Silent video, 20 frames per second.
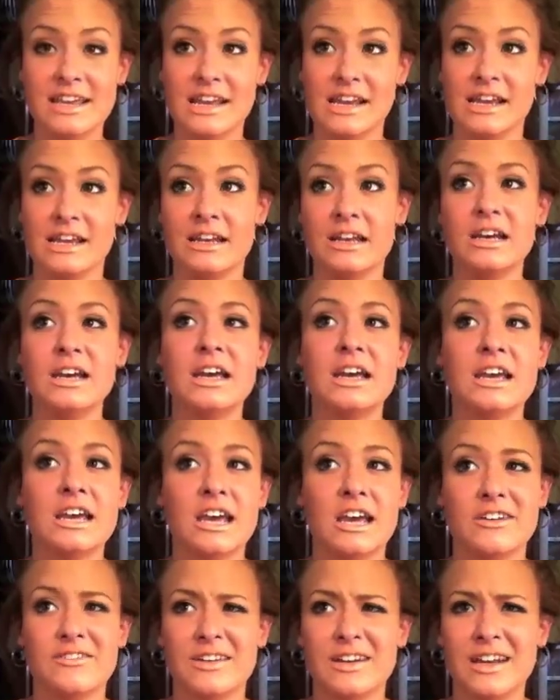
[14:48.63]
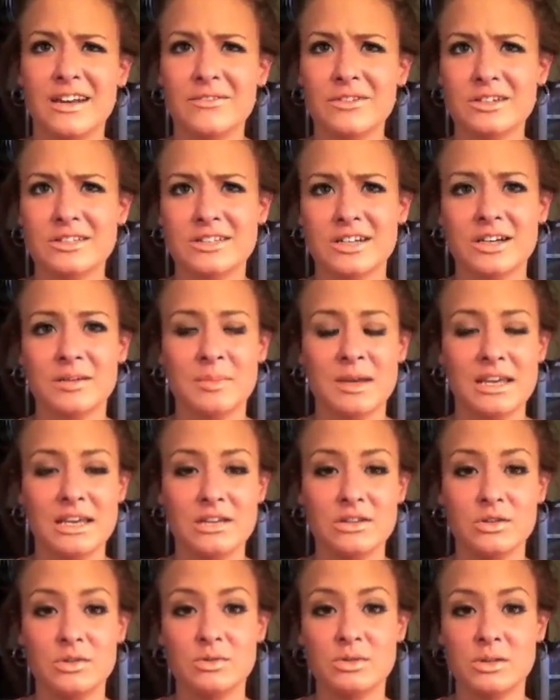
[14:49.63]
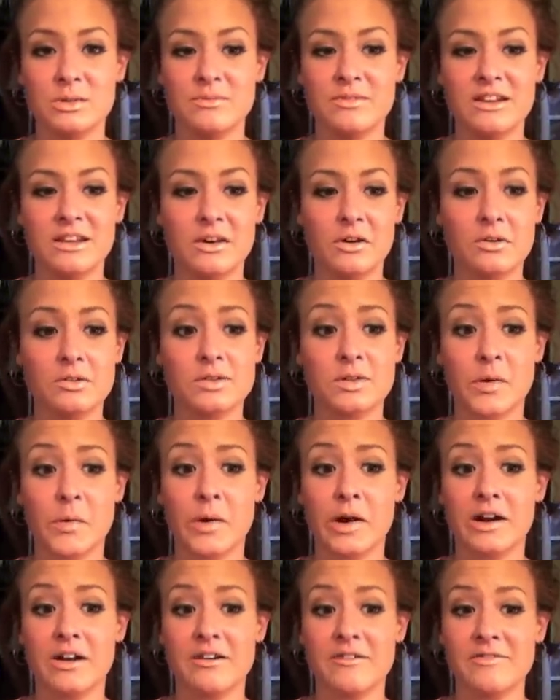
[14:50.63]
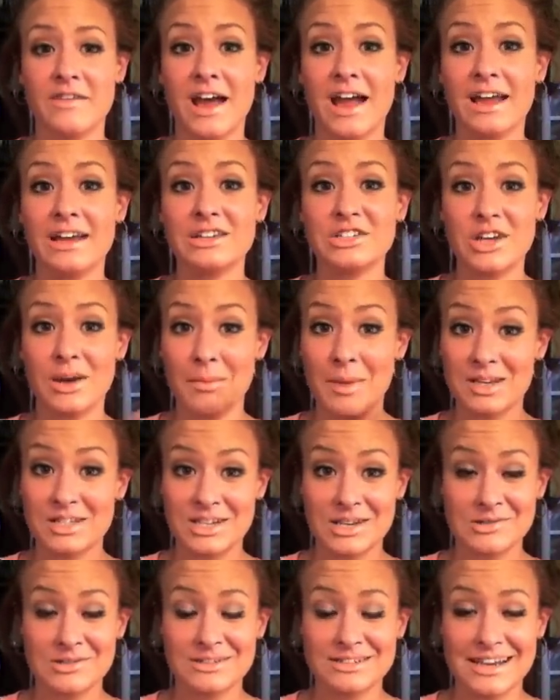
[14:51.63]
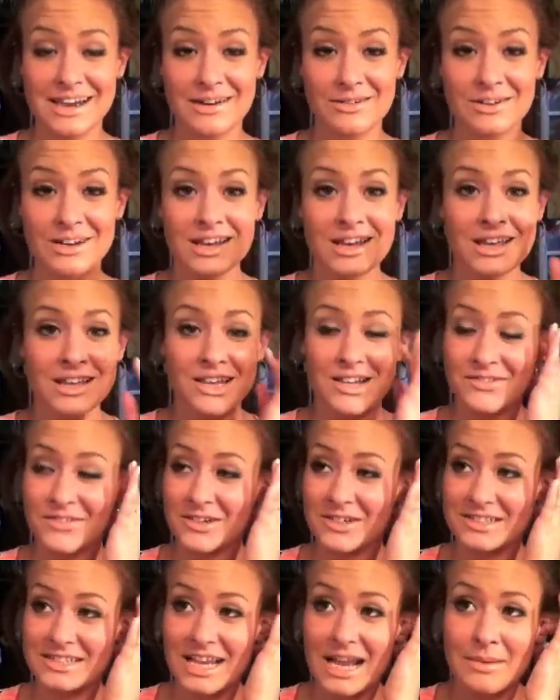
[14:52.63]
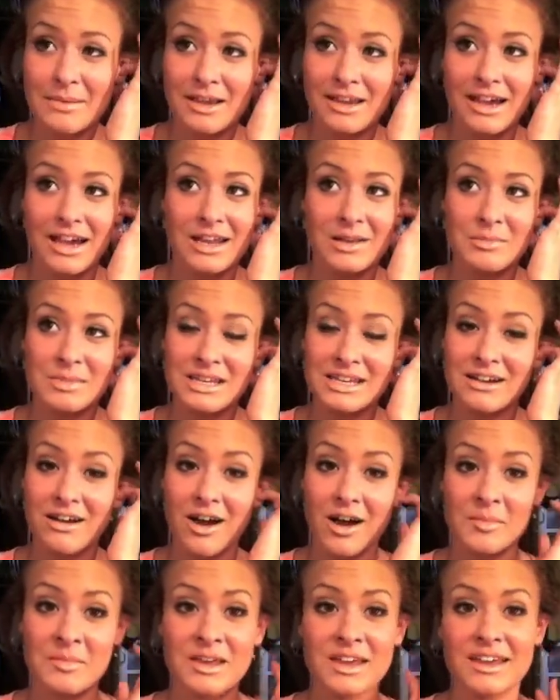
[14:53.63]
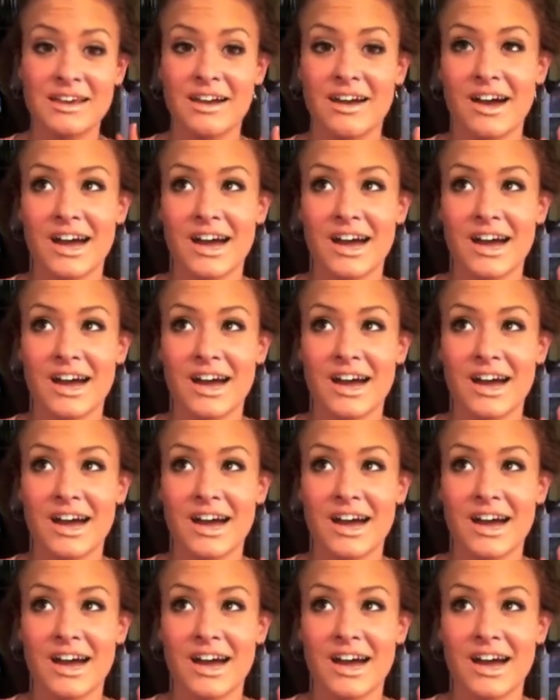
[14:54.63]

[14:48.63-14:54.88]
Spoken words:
And if I never started making YouTube videos, or if I shut my channel down the first time I got a mean comment,